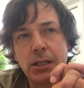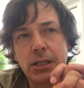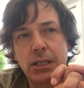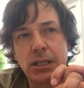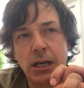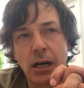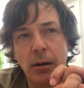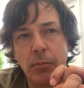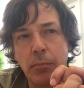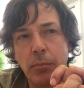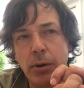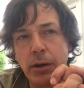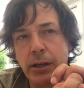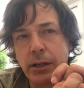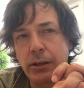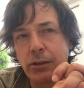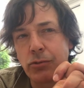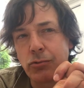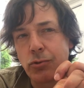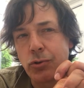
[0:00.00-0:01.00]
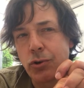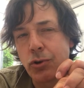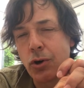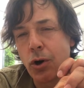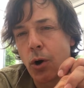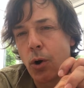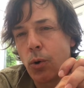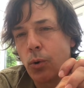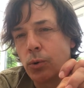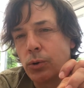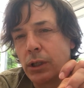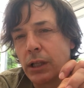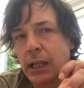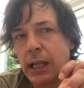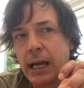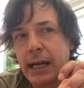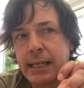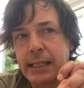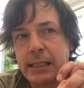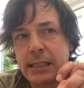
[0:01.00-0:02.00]
tumbling through cold
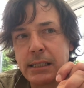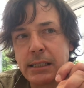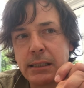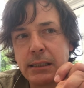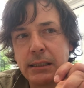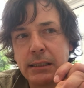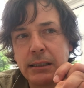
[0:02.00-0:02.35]
light.